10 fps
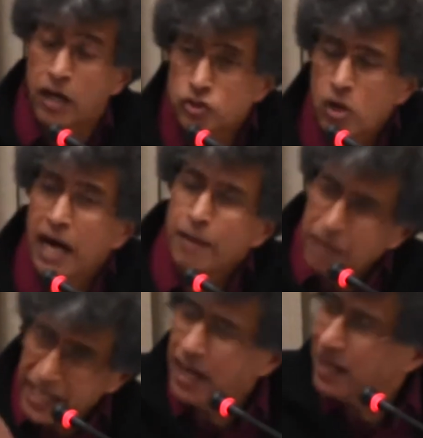So
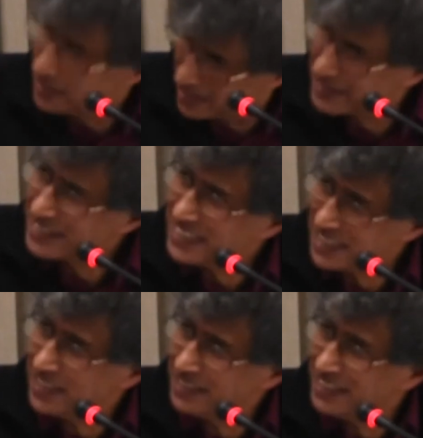my
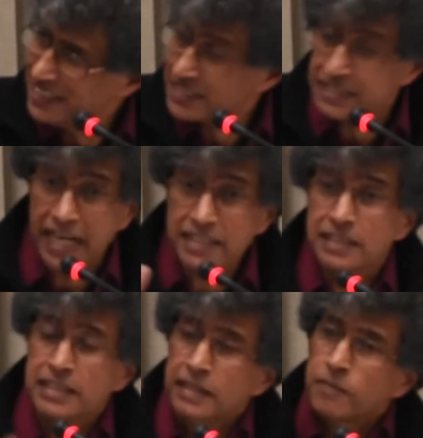suggestion is that
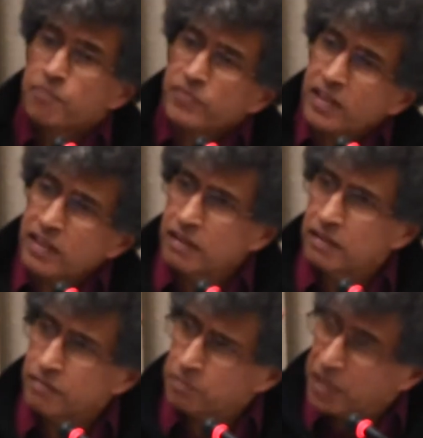
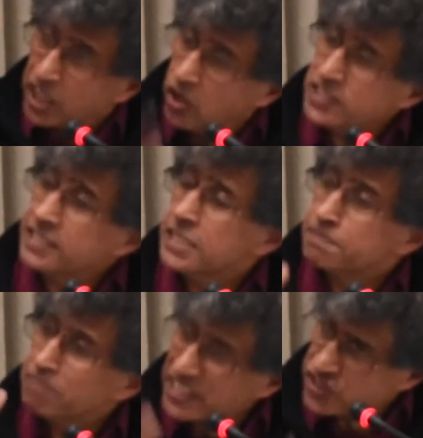because it is
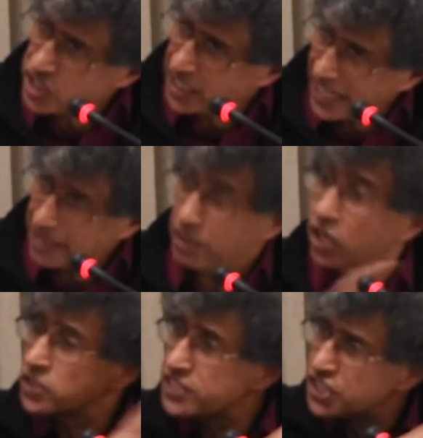pasture land,
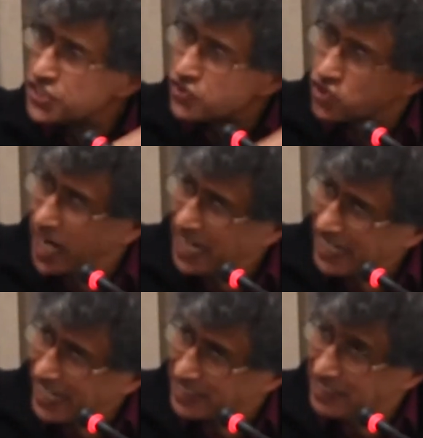because it is dry
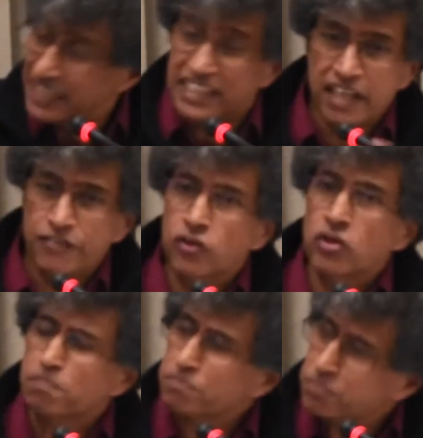land, therefore